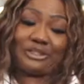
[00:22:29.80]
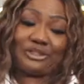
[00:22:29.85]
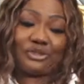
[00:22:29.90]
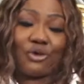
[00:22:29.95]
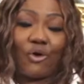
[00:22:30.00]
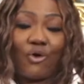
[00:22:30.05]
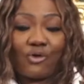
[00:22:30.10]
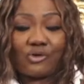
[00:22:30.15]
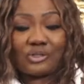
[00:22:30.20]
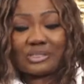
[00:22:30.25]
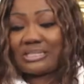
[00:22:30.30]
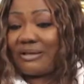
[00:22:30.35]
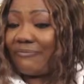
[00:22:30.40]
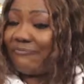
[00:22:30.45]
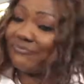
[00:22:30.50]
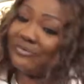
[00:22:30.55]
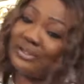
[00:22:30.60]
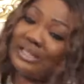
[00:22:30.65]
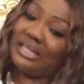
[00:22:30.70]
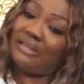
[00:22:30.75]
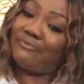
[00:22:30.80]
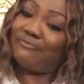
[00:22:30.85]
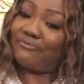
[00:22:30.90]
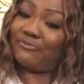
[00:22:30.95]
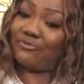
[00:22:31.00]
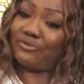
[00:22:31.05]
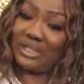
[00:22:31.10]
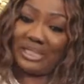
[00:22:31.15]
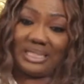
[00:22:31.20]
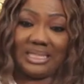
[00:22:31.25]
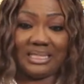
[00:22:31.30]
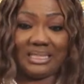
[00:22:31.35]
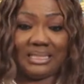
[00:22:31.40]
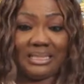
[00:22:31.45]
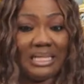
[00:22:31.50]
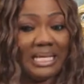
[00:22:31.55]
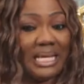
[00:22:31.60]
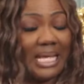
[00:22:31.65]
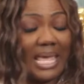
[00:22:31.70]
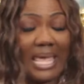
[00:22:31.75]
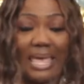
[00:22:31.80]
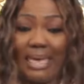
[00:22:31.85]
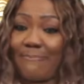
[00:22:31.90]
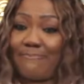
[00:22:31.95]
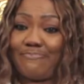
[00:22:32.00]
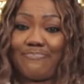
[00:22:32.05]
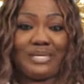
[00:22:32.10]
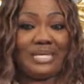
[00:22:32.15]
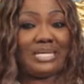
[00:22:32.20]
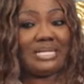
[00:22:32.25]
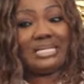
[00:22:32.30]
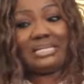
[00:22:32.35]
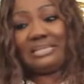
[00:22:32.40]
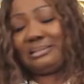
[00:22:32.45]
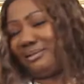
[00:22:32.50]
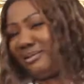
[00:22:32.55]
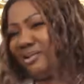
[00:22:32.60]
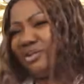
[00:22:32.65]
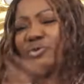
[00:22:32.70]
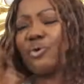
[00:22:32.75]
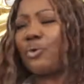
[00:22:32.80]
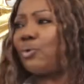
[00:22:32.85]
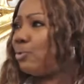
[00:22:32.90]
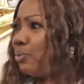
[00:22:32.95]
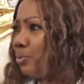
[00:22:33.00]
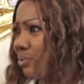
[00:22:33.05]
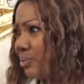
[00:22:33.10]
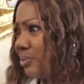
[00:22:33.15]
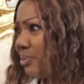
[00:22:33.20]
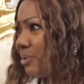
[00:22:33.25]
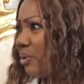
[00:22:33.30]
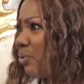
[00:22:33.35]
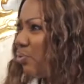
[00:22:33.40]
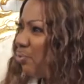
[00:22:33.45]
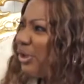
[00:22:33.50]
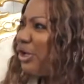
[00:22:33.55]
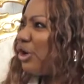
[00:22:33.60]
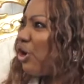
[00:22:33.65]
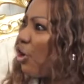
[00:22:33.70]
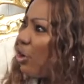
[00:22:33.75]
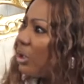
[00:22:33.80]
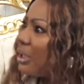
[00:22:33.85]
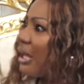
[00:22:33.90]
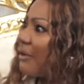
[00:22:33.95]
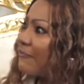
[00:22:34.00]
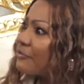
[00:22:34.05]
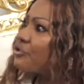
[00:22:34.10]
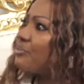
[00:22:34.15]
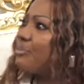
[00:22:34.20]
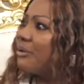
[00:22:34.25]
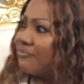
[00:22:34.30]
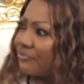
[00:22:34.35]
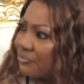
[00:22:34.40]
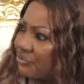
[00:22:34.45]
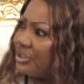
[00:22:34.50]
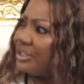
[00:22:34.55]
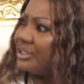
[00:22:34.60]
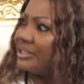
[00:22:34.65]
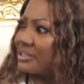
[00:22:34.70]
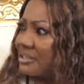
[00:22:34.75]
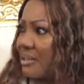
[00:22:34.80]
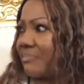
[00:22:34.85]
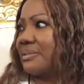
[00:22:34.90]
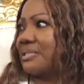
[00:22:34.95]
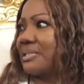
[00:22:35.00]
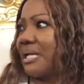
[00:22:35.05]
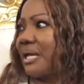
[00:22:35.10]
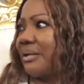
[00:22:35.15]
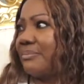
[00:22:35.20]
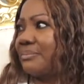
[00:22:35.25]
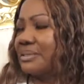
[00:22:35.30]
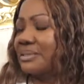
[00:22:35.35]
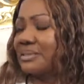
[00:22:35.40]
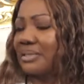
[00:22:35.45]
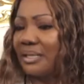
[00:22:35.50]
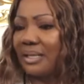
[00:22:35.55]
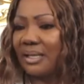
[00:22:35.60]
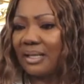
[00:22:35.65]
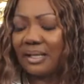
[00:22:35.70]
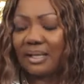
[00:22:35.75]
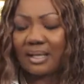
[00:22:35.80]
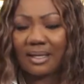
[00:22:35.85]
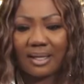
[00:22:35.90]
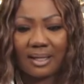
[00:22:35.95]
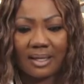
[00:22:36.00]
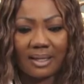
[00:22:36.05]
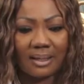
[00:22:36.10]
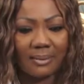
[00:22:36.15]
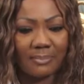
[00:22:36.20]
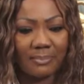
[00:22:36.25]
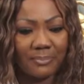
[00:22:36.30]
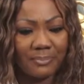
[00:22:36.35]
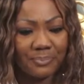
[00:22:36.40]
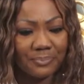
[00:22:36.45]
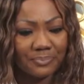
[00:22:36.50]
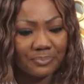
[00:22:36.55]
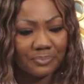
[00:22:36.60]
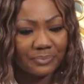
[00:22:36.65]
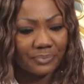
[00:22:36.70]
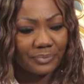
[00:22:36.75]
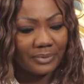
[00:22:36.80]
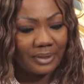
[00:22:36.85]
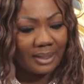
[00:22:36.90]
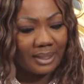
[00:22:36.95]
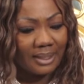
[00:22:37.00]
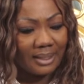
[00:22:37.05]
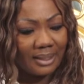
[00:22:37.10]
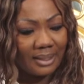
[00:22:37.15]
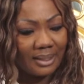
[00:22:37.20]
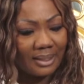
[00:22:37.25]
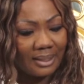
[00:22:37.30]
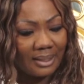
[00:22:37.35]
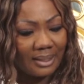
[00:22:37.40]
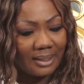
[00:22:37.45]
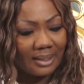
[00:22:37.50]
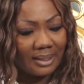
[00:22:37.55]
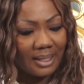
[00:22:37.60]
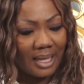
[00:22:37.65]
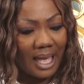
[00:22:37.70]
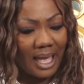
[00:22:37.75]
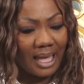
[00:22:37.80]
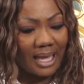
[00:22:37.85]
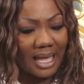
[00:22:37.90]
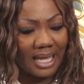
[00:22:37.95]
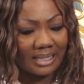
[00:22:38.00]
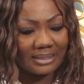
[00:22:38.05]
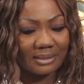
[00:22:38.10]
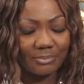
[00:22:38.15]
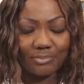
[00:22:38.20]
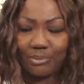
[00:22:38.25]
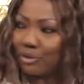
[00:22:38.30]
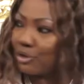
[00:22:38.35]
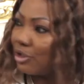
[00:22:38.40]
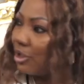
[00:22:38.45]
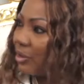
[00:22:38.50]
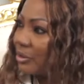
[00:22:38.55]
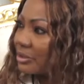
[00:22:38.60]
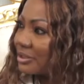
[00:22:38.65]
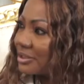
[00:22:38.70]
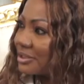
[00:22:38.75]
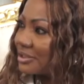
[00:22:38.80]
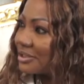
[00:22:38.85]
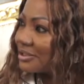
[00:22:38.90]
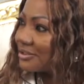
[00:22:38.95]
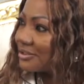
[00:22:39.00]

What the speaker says: shorts and feeling free and being, you know, we all love to be free sometimes. Yeah. I had a book launch.